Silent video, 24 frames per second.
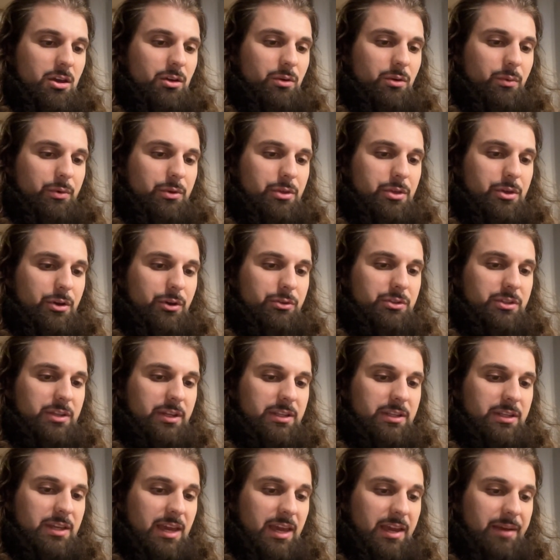with those
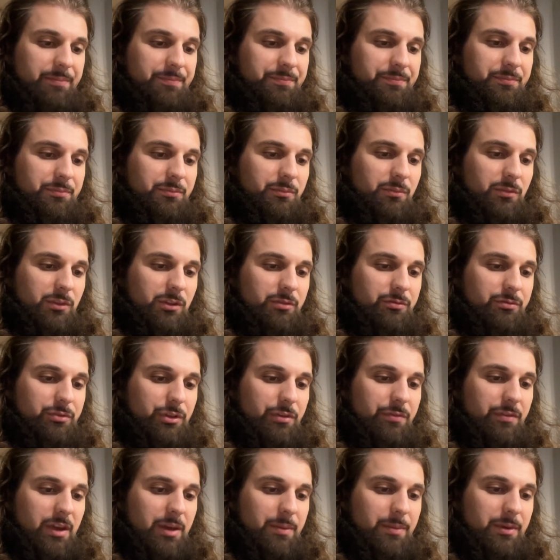that came, for
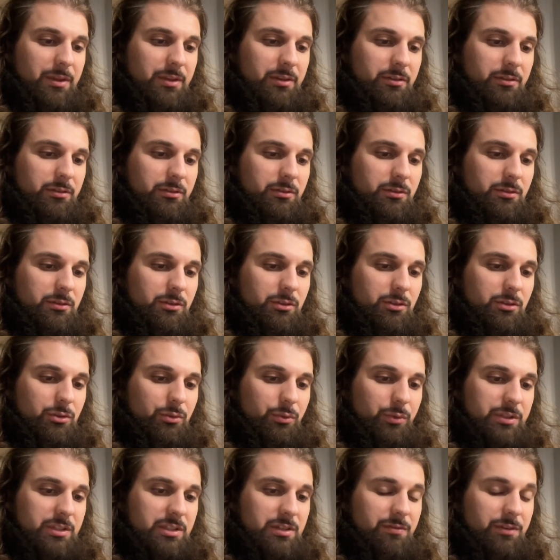the famine
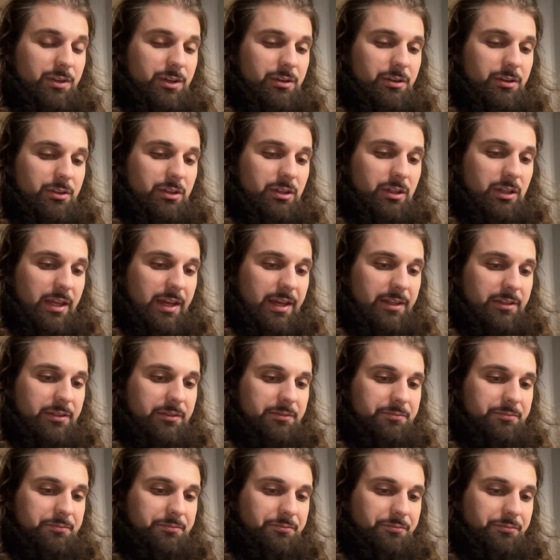was severe in the land
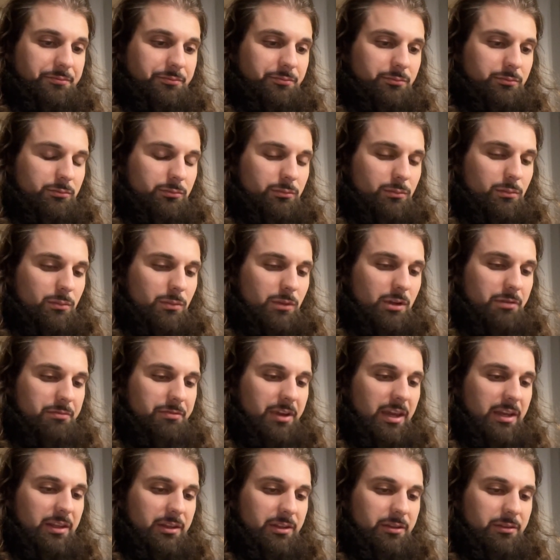of
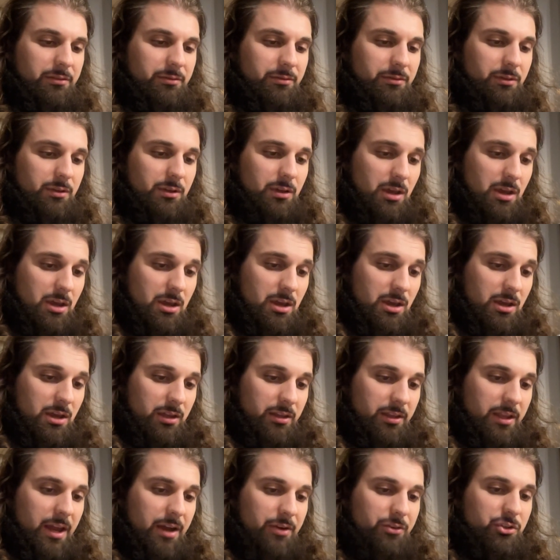Canaan. Now